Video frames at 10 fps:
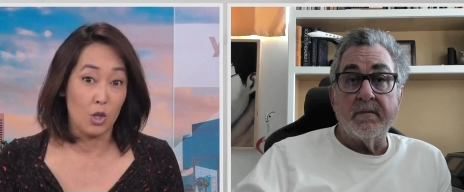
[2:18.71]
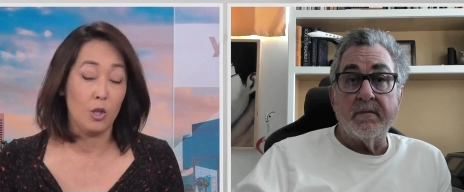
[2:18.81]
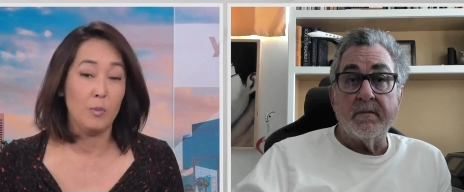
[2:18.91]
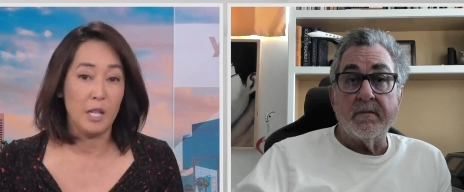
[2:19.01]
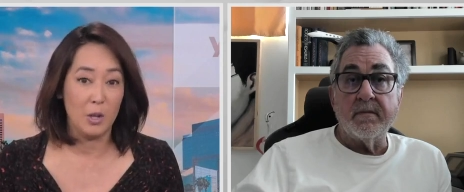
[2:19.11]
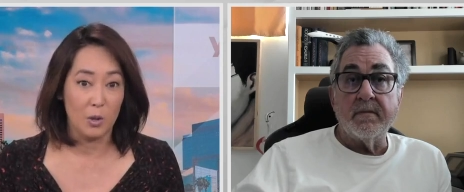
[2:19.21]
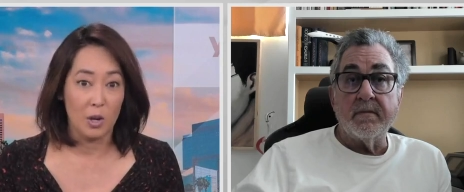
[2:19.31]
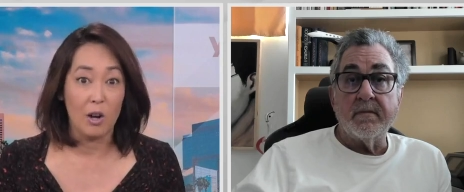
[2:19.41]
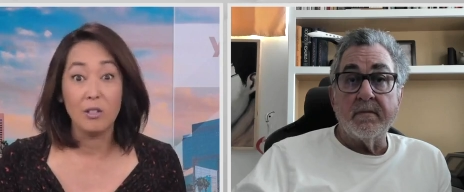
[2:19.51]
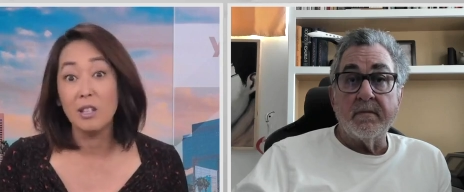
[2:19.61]
Speaker 1: should be
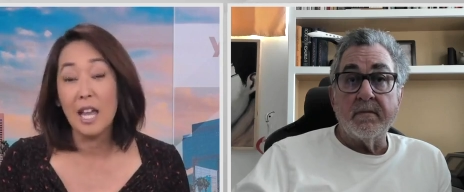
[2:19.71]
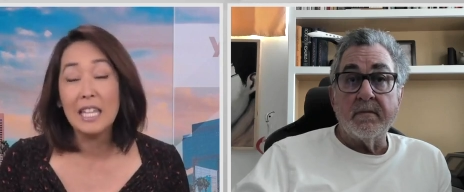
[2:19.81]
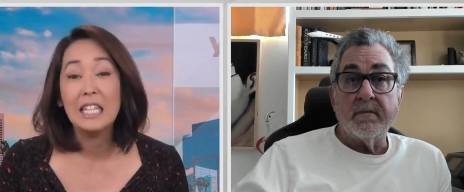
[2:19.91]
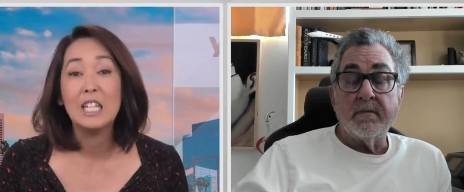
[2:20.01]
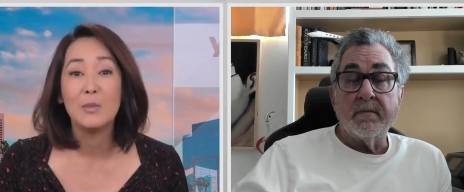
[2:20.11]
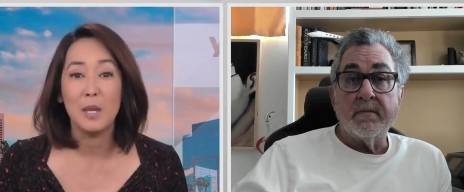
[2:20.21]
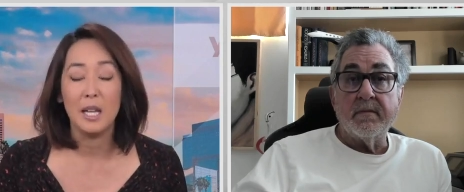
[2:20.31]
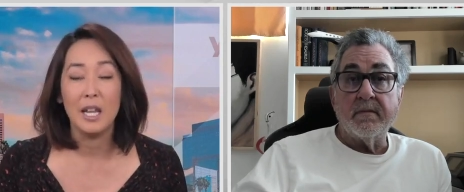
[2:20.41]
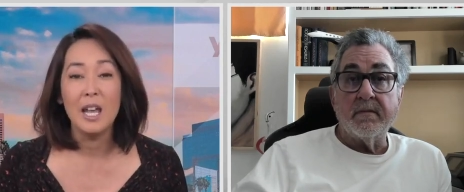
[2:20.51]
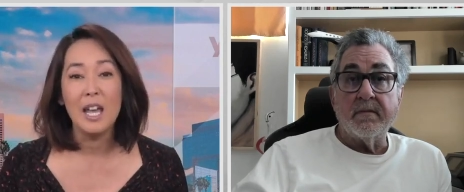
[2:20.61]
or are likely to
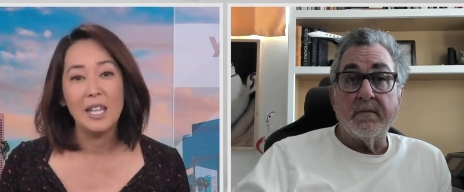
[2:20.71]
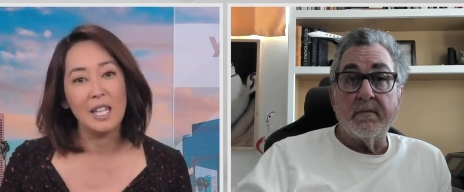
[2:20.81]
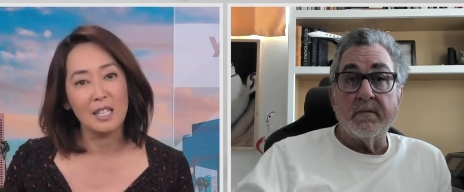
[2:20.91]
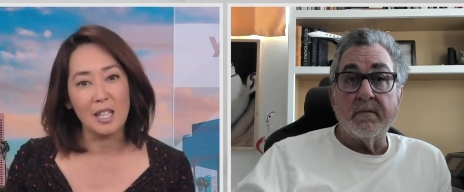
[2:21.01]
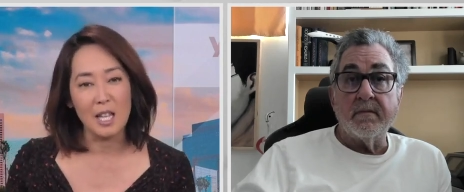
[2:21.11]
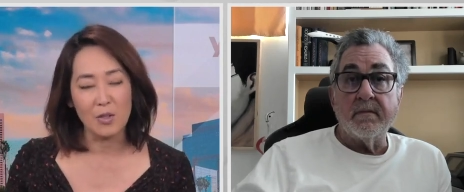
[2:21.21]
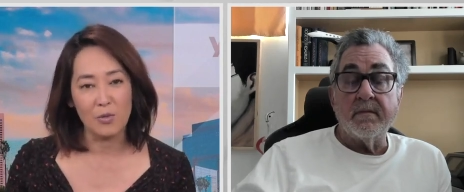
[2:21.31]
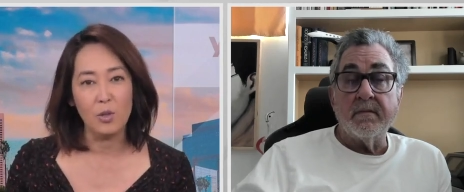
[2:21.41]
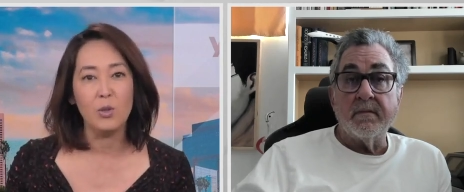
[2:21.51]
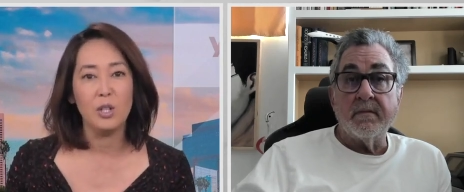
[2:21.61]
be, and that the last
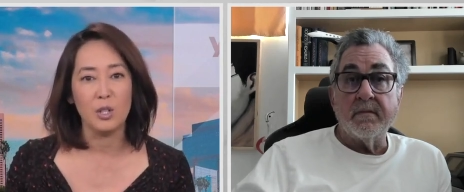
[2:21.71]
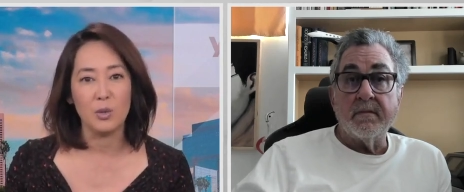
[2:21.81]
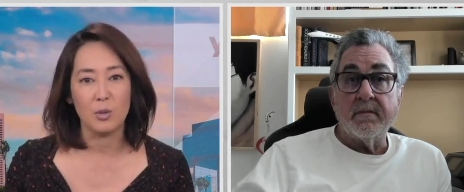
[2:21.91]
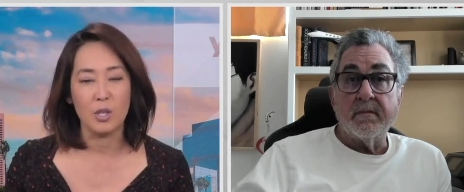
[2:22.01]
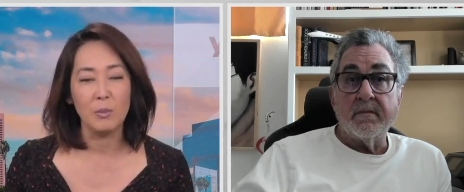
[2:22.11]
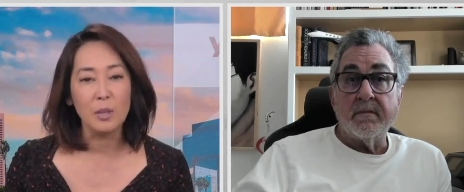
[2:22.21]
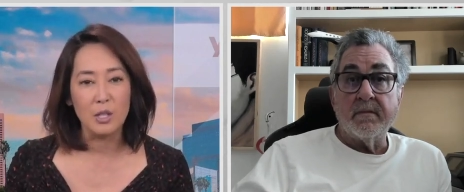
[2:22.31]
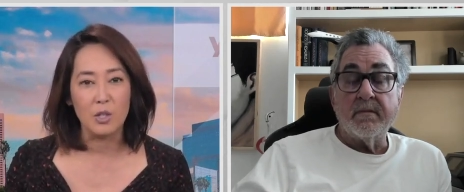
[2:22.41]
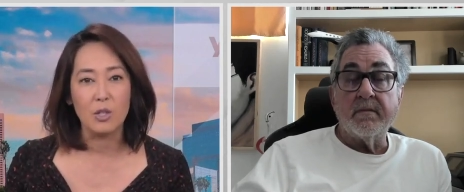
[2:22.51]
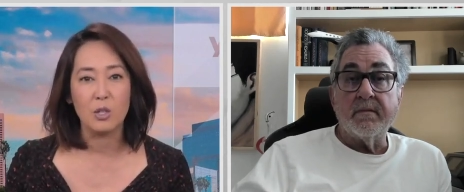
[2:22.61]
few years were simply
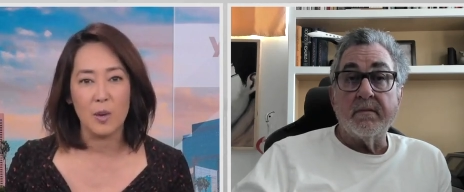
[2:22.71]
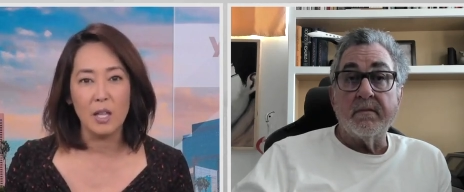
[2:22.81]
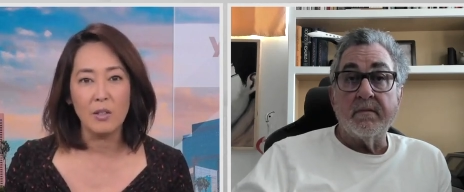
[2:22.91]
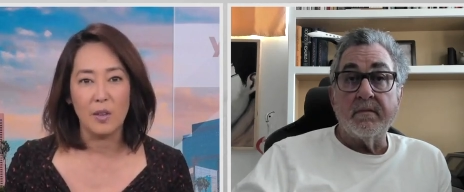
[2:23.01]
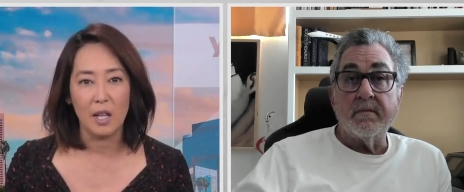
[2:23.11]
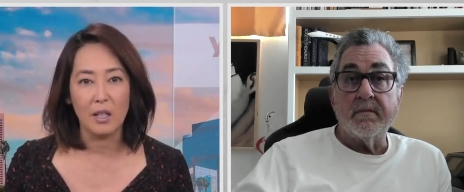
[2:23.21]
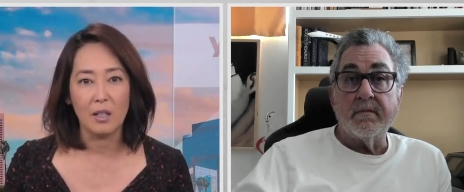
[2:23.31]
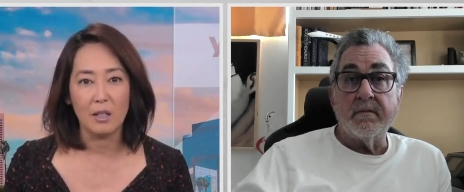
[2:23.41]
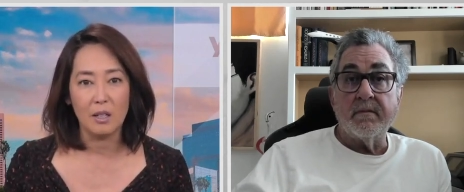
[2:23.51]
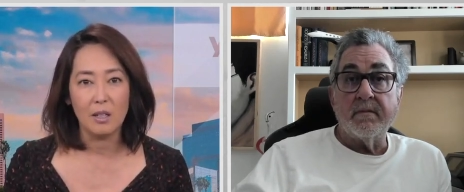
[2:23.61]
just too elevated.
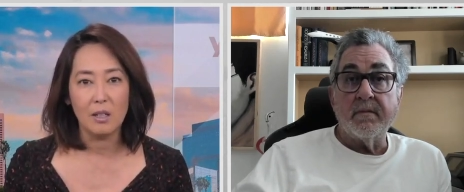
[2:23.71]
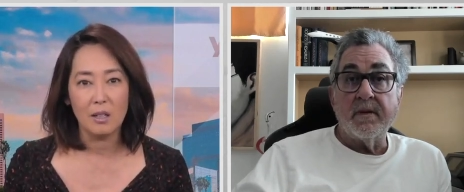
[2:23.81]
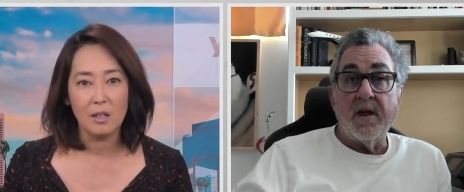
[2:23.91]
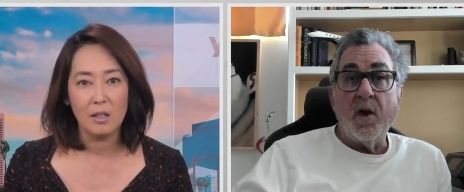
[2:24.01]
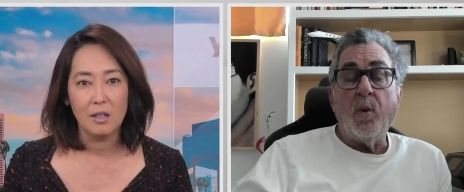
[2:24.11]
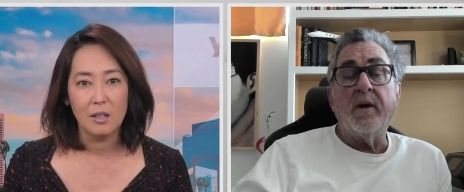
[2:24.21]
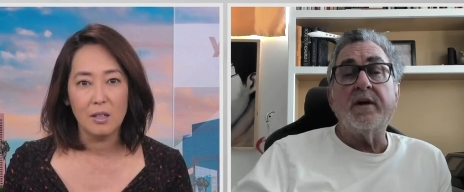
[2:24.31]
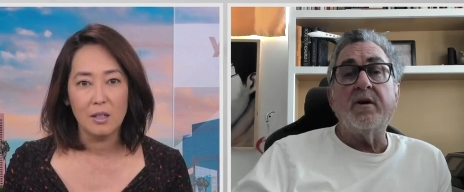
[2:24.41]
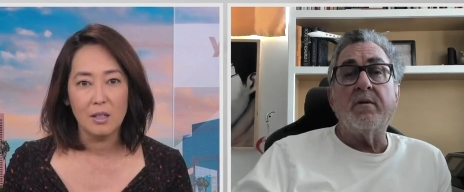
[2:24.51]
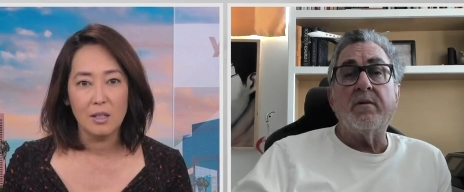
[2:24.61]
Speaker 2: Well,
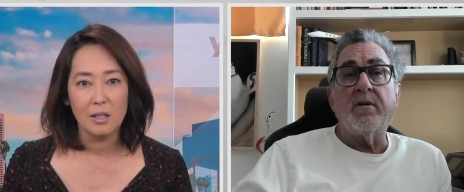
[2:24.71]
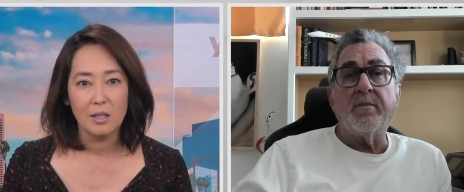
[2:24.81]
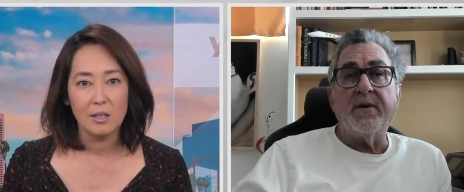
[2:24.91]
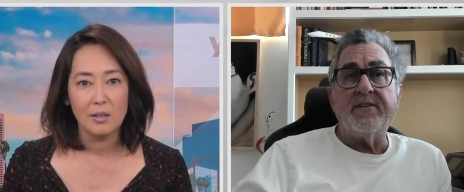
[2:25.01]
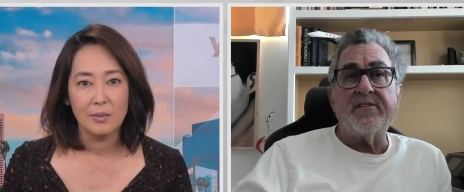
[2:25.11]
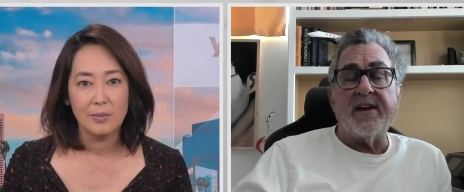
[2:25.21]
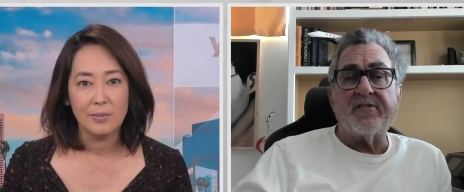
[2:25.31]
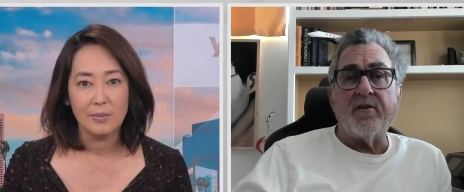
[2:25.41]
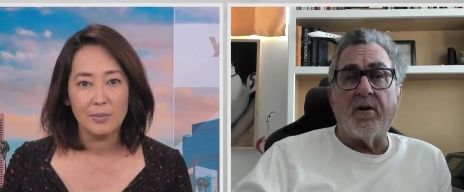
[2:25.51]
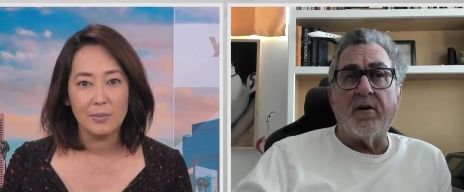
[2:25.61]
your previous
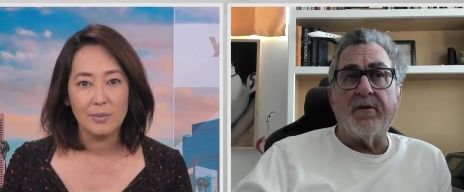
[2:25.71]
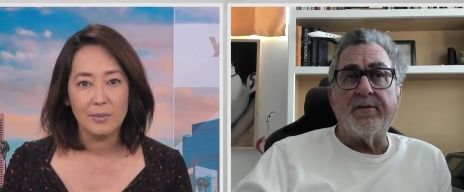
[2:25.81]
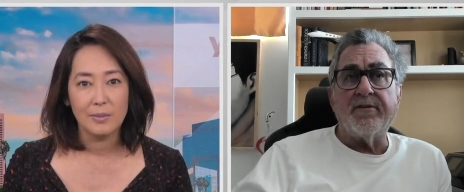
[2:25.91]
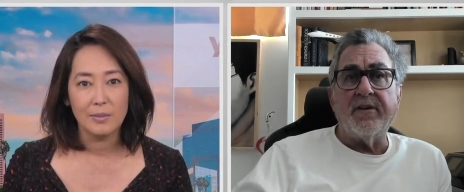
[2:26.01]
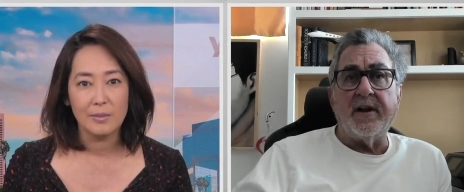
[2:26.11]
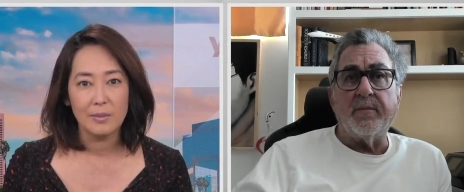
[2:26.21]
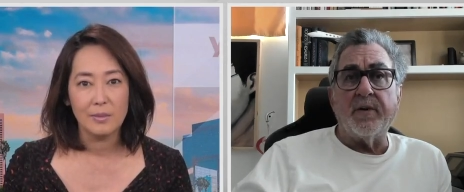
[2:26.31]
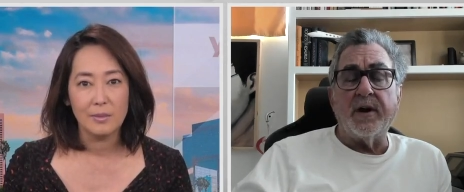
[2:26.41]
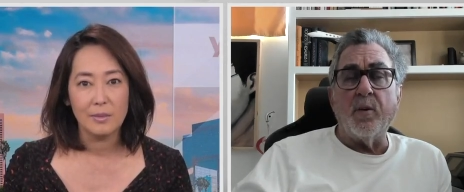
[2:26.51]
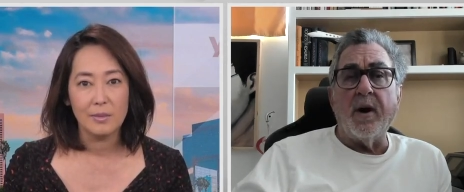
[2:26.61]
guest, Carl, said it
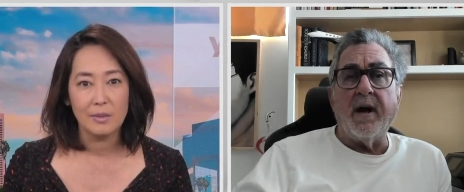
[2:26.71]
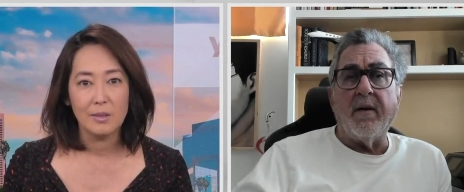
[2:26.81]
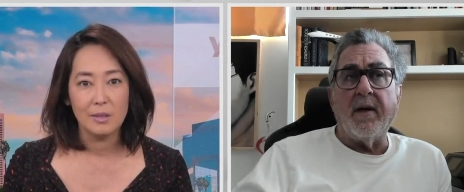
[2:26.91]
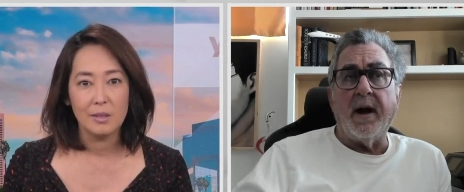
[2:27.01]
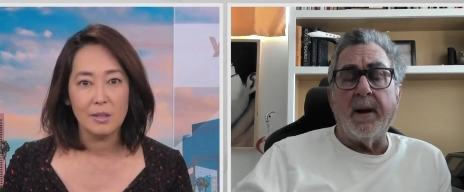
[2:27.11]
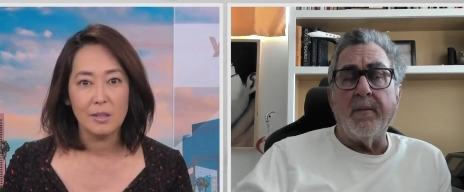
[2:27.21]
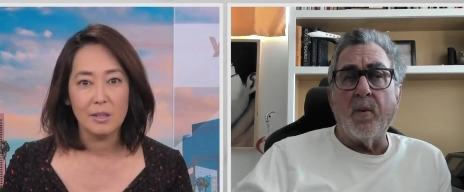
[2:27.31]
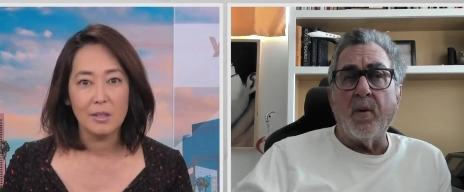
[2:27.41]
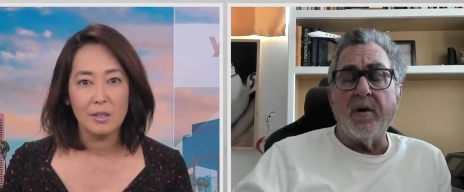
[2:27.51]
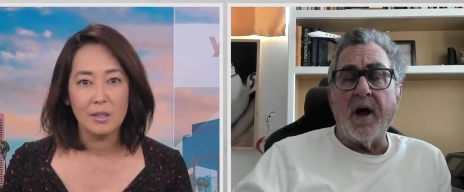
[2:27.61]
pretty well. We're